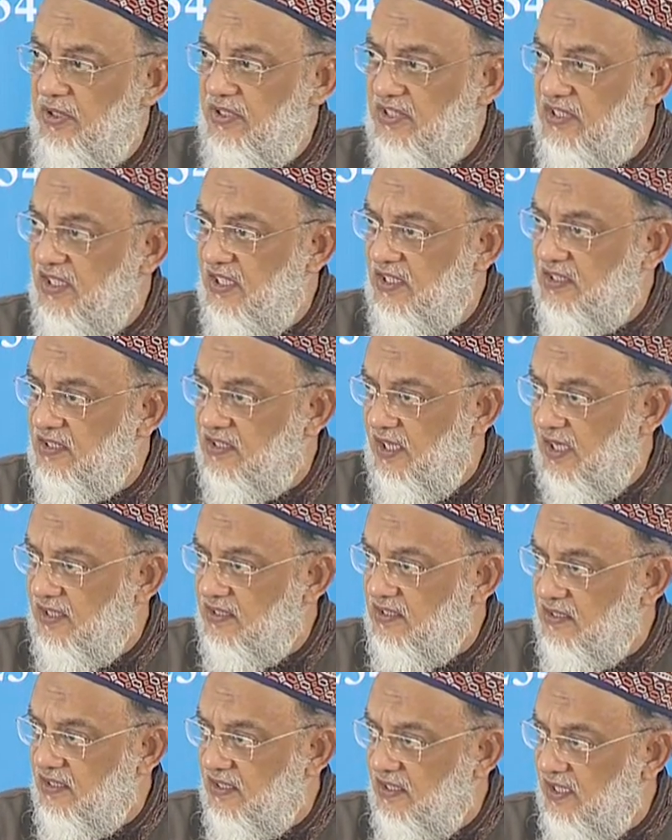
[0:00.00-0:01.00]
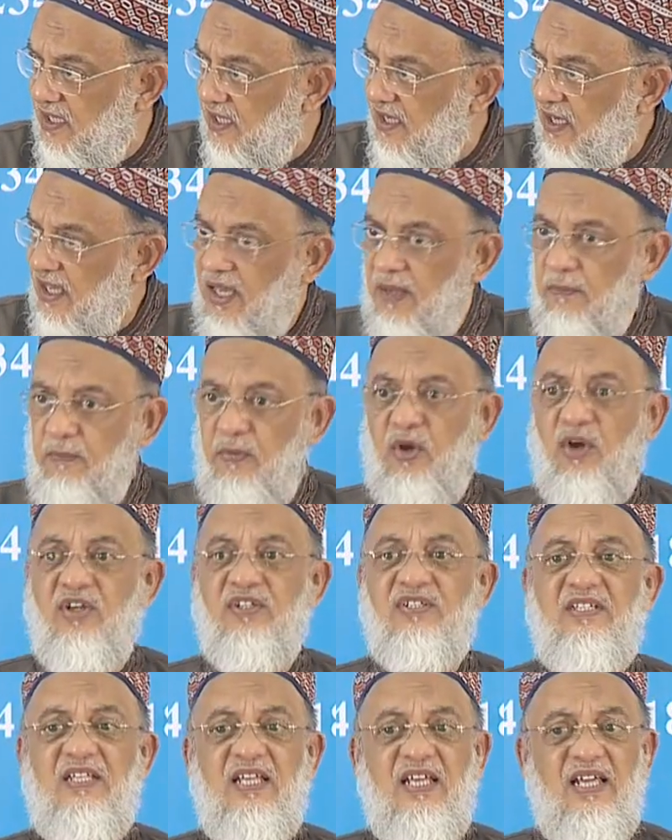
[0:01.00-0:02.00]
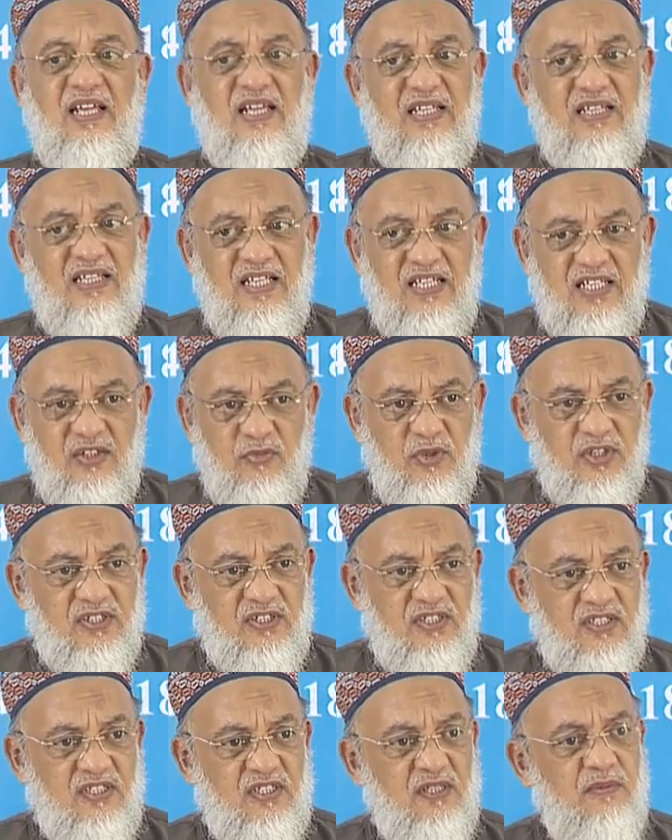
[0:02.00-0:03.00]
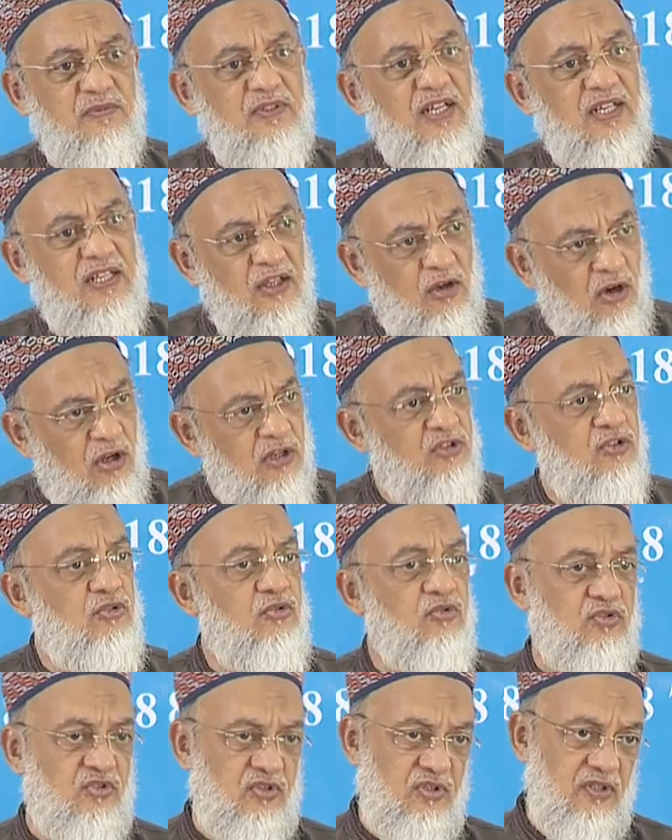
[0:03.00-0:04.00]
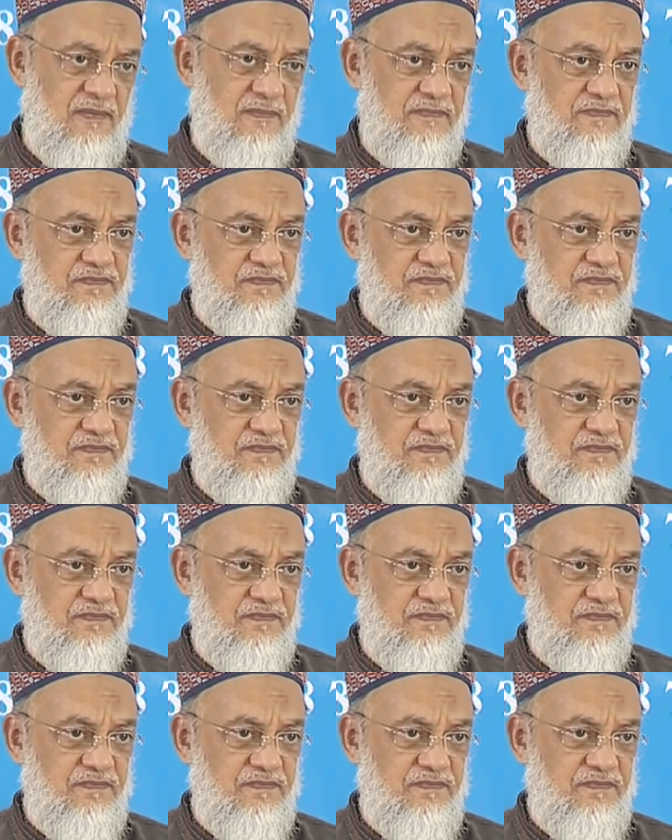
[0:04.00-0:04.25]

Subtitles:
seeing stars in the day, because these were systems that they also used.